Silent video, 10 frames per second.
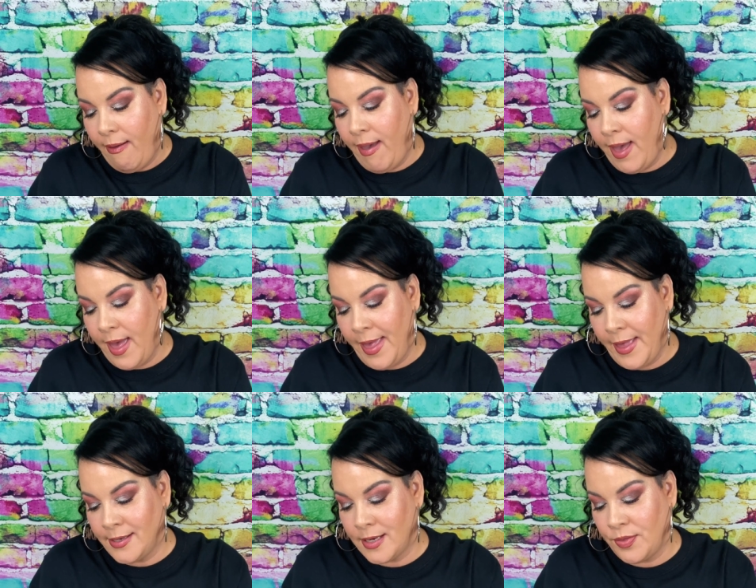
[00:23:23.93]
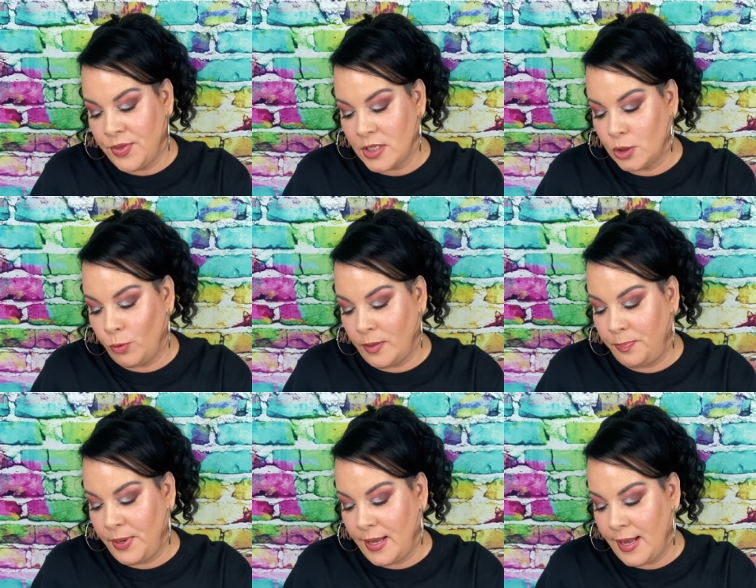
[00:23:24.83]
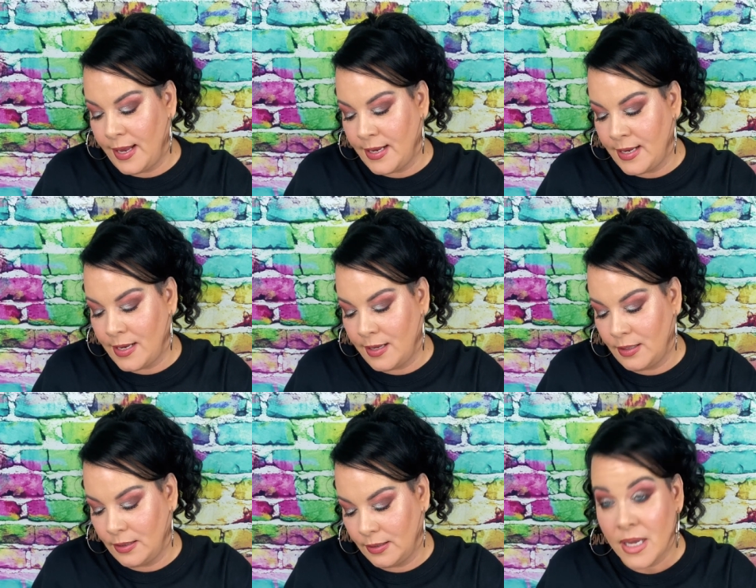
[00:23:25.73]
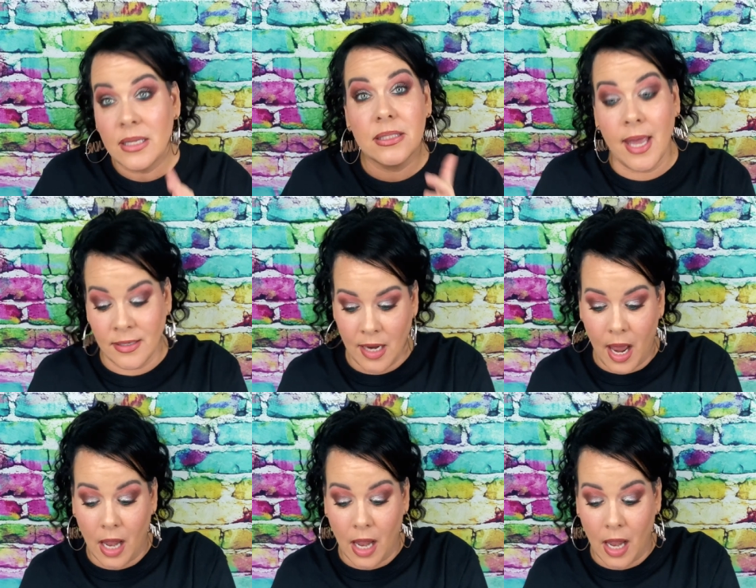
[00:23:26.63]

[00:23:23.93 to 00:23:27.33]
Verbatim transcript: And this would be $10.